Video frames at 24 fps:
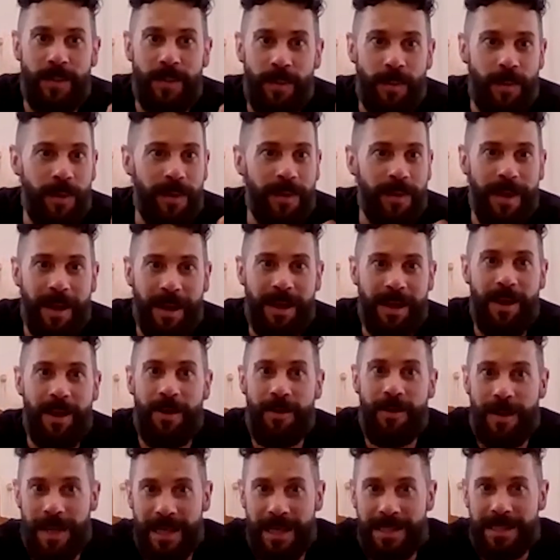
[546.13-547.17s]
We want a
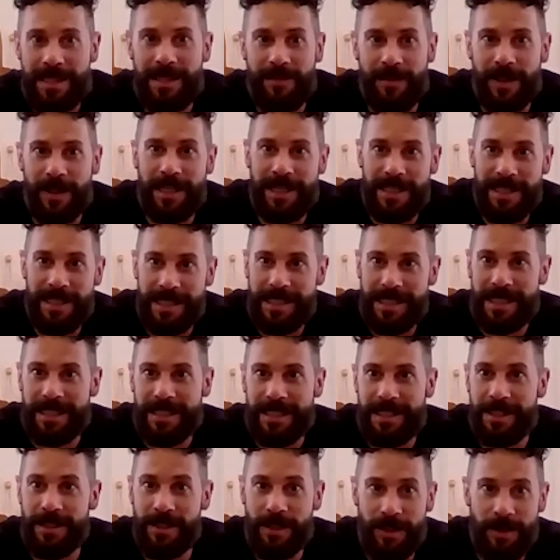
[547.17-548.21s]
cohesive and
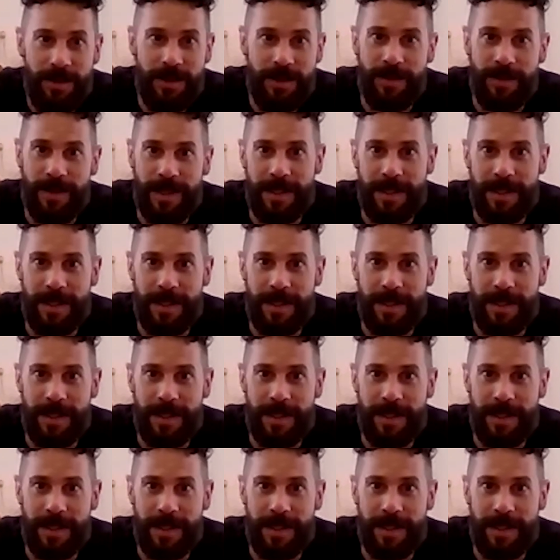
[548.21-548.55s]
consistent user